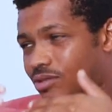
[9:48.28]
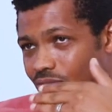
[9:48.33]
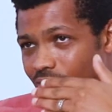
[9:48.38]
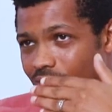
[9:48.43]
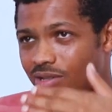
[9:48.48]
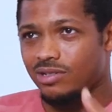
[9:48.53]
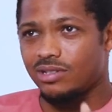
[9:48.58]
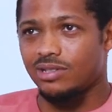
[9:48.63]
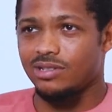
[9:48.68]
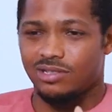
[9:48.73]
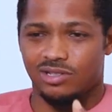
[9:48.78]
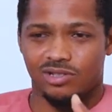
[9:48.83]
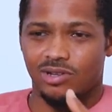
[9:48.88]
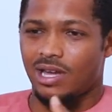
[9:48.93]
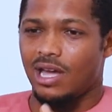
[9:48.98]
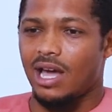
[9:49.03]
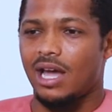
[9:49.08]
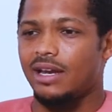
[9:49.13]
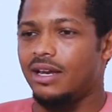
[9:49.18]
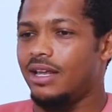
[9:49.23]
to the to the, to
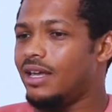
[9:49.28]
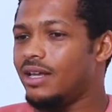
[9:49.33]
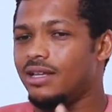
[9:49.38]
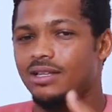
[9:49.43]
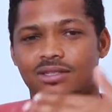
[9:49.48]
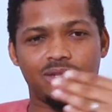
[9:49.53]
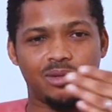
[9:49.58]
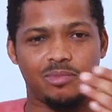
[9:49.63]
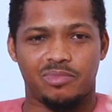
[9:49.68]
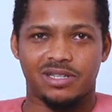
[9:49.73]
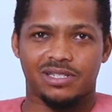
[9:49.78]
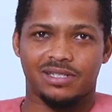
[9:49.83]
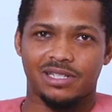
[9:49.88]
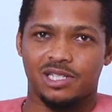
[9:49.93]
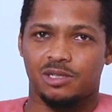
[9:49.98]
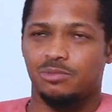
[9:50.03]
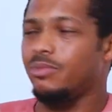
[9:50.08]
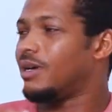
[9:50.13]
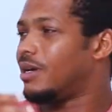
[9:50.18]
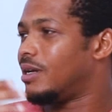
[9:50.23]
Ghanaian, to
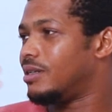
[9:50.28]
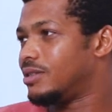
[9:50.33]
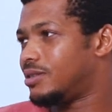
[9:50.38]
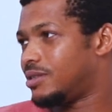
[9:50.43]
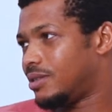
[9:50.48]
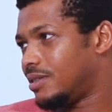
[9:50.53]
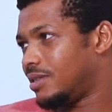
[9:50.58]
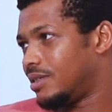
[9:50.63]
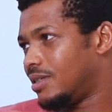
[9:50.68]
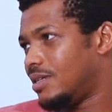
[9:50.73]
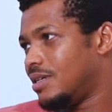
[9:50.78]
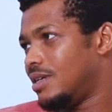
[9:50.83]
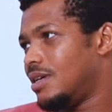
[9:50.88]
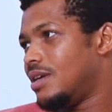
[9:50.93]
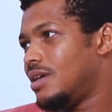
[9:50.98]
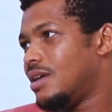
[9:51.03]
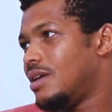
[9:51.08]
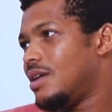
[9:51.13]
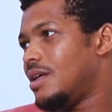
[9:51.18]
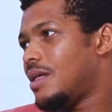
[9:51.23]
businessman, to then
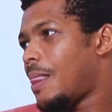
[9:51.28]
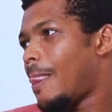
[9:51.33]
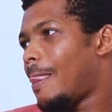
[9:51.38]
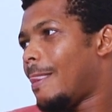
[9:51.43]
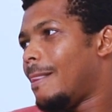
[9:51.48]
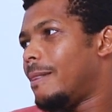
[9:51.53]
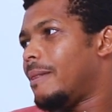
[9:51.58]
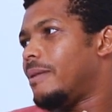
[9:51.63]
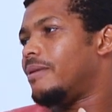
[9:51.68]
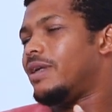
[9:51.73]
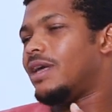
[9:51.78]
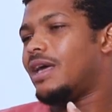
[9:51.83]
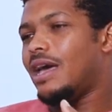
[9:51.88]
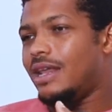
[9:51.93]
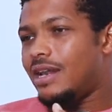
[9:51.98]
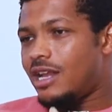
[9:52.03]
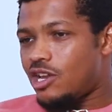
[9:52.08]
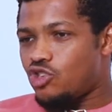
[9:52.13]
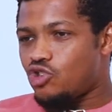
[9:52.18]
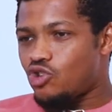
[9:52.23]
your markup,
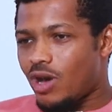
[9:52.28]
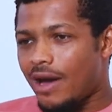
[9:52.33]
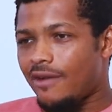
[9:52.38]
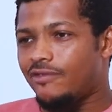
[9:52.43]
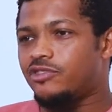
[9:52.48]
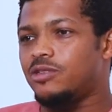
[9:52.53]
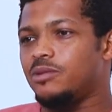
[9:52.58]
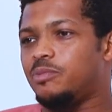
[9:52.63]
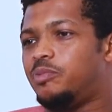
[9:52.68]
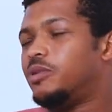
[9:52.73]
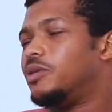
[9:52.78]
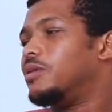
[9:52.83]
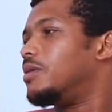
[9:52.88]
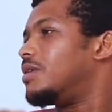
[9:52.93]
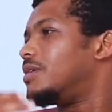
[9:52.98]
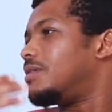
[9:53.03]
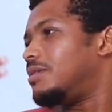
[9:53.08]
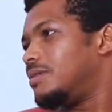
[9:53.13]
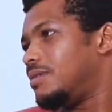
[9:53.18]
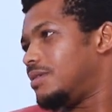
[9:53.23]
and then you have to put
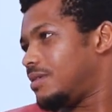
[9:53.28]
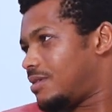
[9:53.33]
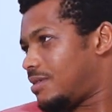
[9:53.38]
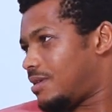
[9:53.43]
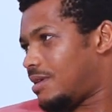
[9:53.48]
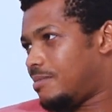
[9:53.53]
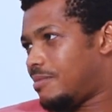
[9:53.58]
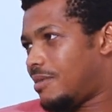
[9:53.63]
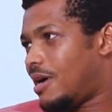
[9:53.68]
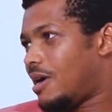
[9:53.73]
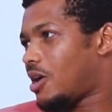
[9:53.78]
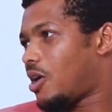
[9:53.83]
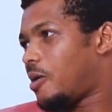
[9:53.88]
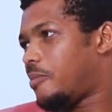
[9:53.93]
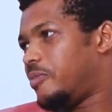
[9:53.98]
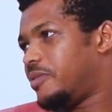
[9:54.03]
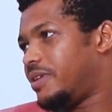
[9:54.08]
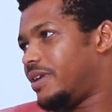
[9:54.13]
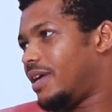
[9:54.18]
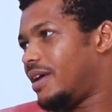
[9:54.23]
a
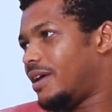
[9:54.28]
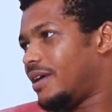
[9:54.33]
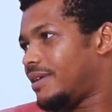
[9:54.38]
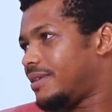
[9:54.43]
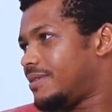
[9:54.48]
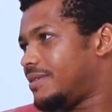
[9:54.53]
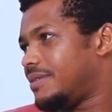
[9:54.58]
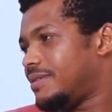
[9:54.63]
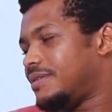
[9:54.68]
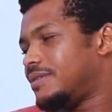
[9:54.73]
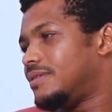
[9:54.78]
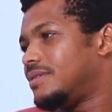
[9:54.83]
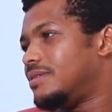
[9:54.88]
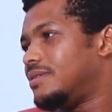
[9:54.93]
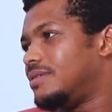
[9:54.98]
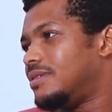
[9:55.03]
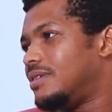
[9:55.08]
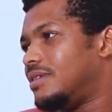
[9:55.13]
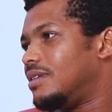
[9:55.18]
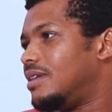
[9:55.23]
markup on that, mm -hmm.
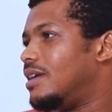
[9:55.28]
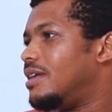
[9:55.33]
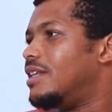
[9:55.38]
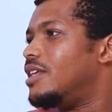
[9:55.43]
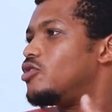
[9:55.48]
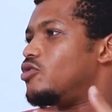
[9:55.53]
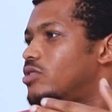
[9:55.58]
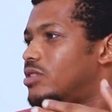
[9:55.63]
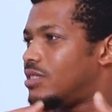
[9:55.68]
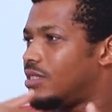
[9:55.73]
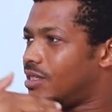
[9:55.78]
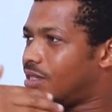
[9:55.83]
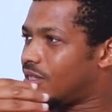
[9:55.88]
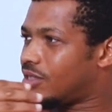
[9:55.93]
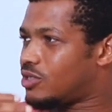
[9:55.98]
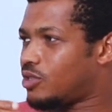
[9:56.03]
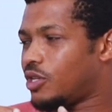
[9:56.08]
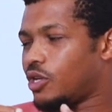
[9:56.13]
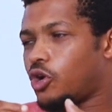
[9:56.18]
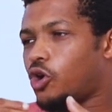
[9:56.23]
and then you see
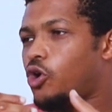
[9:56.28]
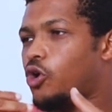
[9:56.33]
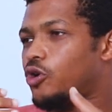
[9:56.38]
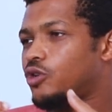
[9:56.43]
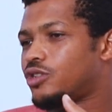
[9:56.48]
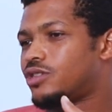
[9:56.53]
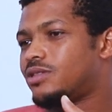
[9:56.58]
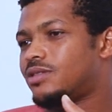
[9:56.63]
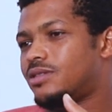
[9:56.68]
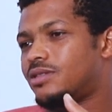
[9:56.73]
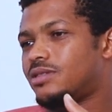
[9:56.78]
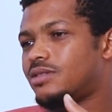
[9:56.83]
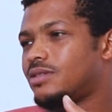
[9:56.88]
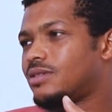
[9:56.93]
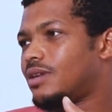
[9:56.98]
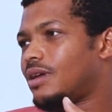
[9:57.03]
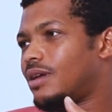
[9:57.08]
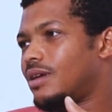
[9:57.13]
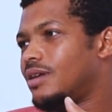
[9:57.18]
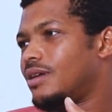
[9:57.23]
the so the cost.
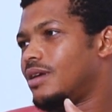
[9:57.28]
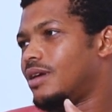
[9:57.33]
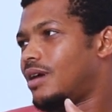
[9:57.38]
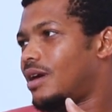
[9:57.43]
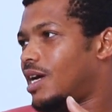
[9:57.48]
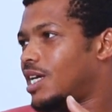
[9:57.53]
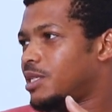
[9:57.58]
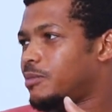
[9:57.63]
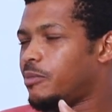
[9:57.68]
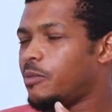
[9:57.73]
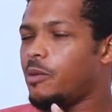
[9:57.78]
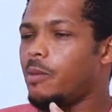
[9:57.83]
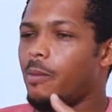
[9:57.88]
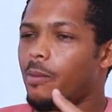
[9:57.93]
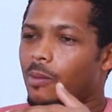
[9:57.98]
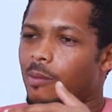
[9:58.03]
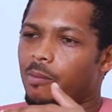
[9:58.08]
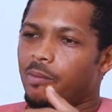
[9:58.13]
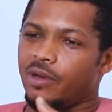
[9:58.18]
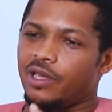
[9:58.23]
I,
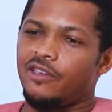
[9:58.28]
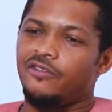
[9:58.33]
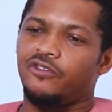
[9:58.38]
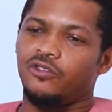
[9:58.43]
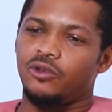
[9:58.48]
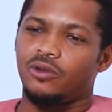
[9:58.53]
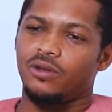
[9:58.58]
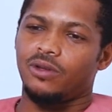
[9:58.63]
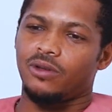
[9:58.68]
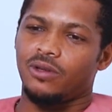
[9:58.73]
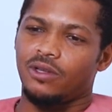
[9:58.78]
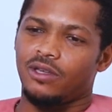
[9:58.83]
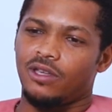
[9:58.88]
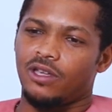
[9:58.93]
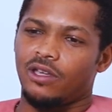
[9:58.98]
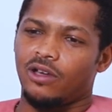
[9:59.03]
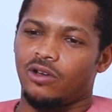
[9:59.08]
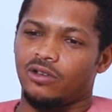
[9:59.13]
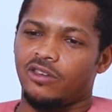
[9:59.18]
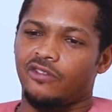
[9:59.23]
but if you
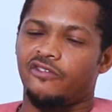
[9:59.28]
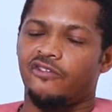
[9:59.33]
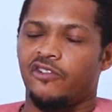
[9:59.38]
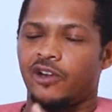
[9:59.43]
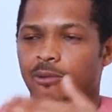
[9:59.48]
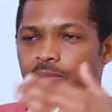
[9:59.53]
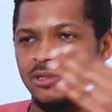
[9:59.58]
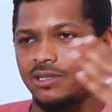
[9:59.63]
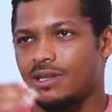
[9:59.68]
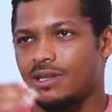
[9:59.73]
on the flip